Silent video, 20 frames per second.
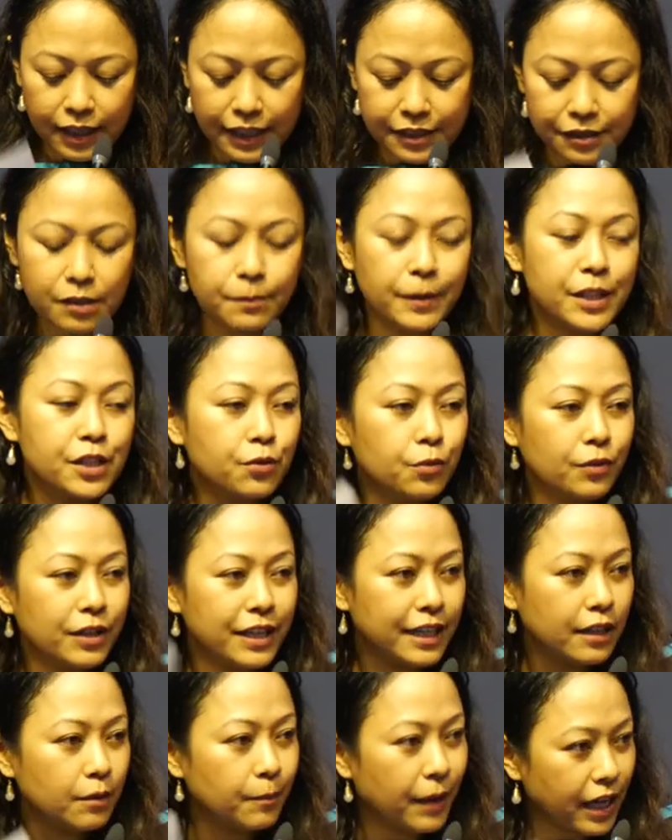I did my
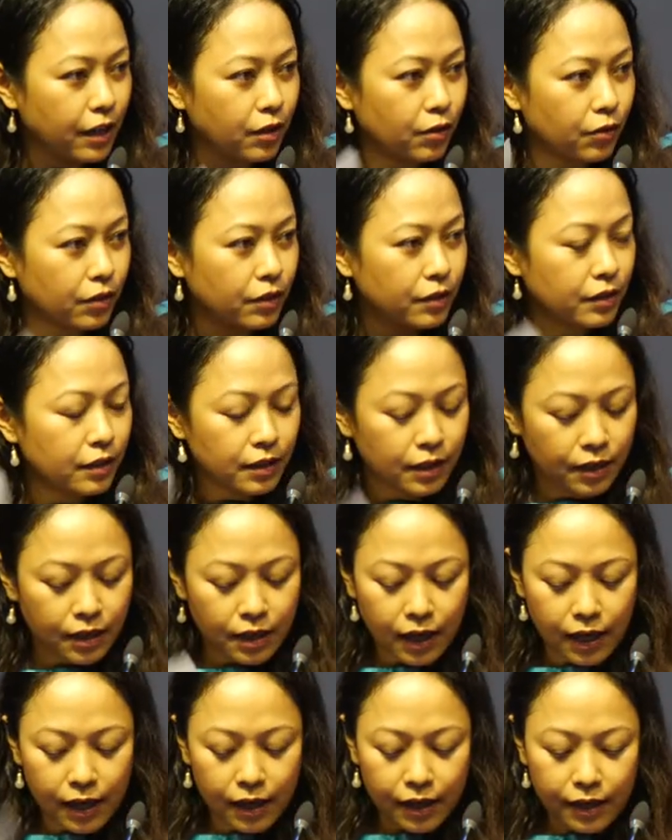schooling in Bangalore.
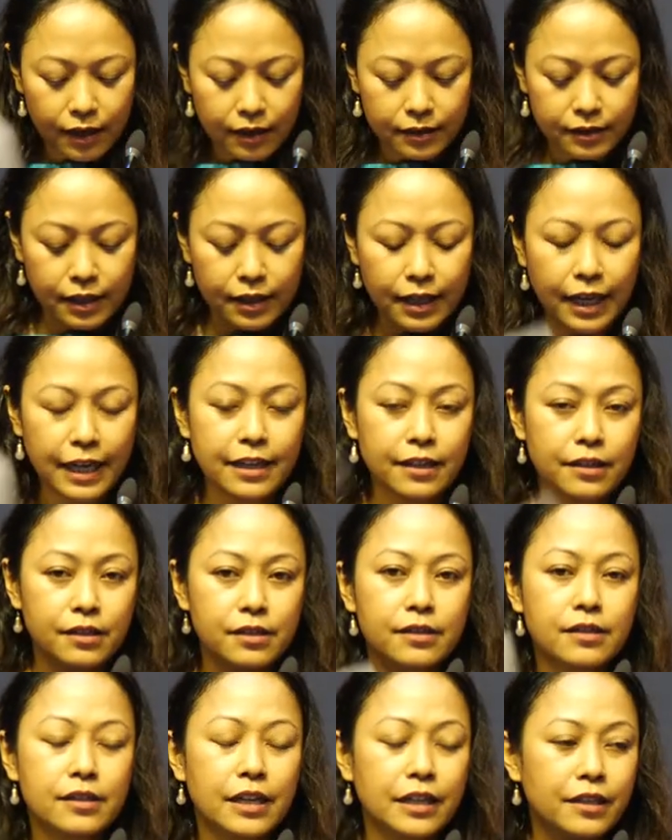Then I
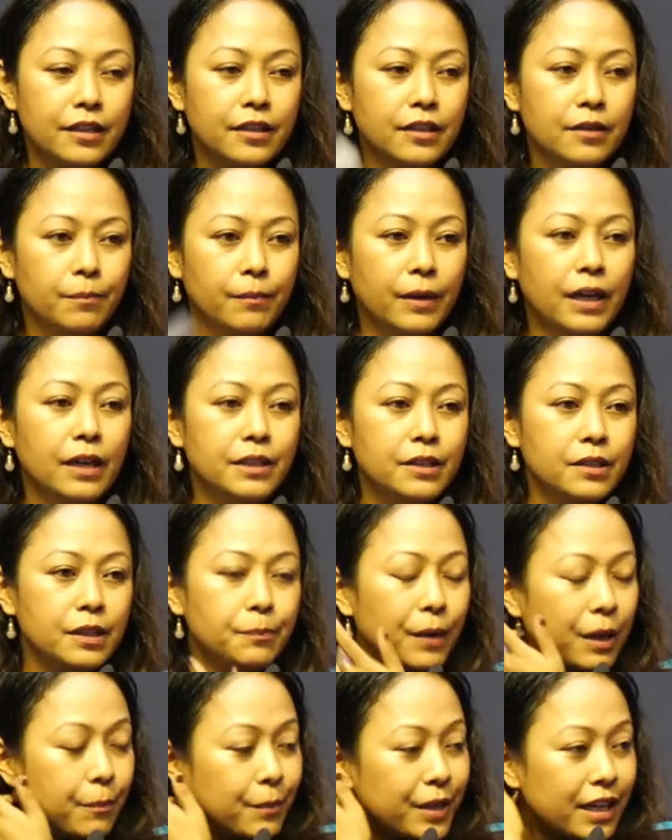studied my
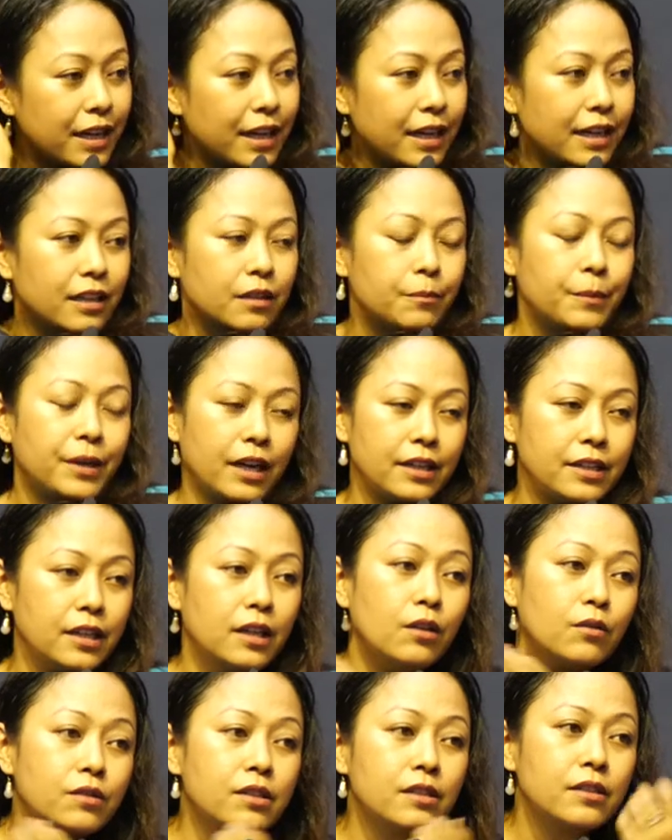BA in
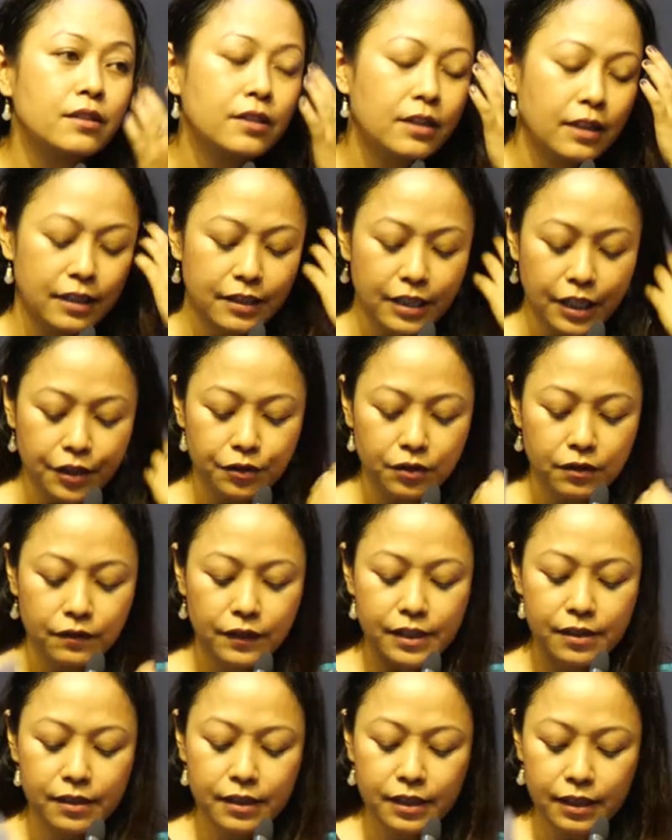Madras, in Delhi
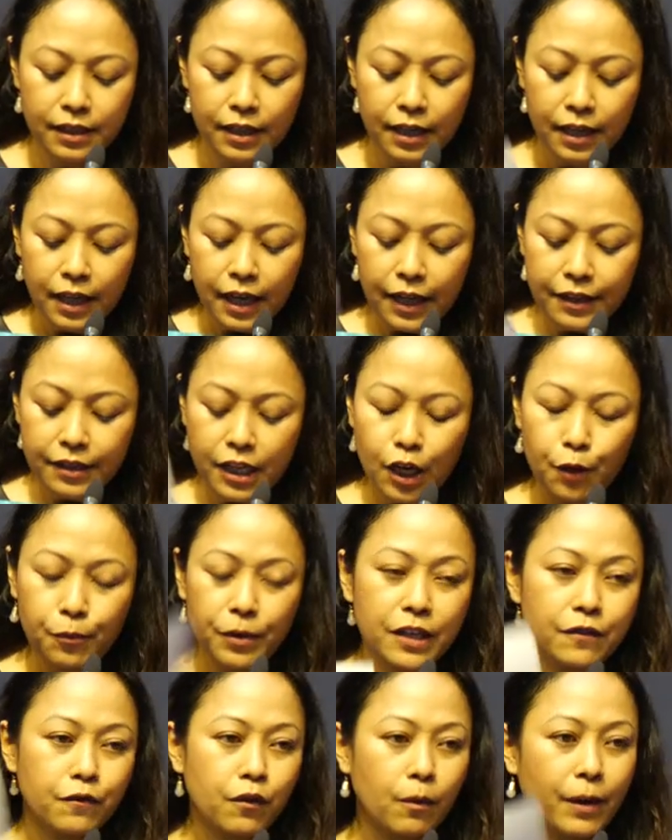University. And then I
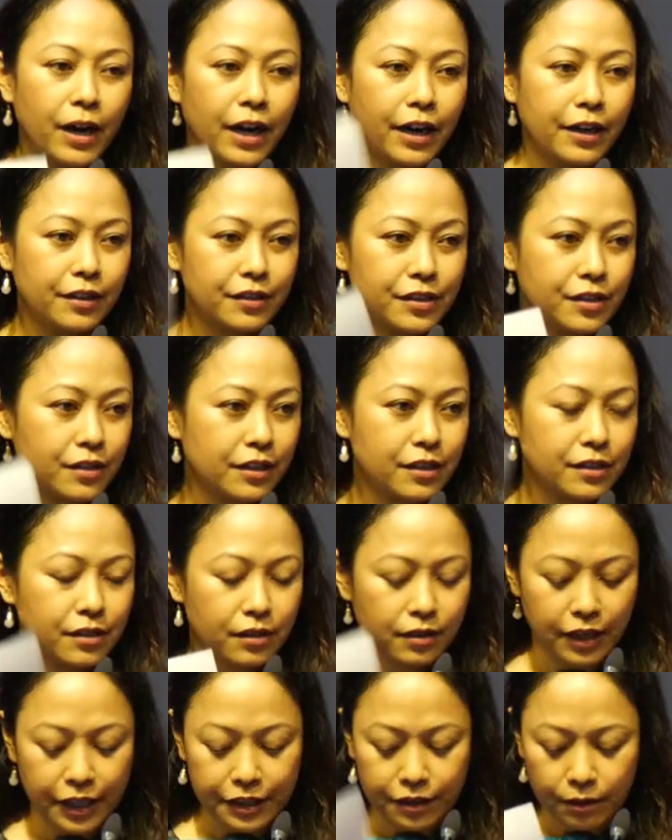went for my higher studies
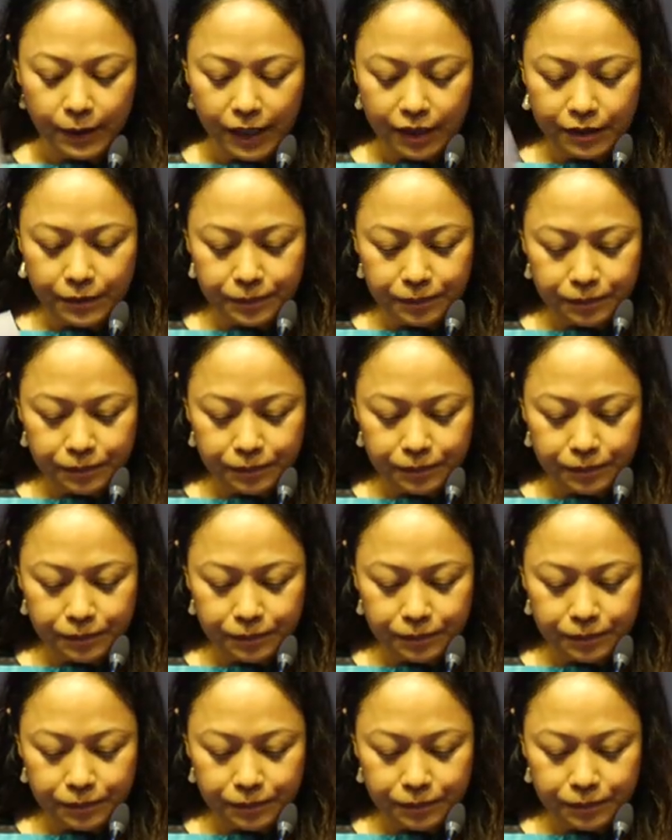in Hyderabad.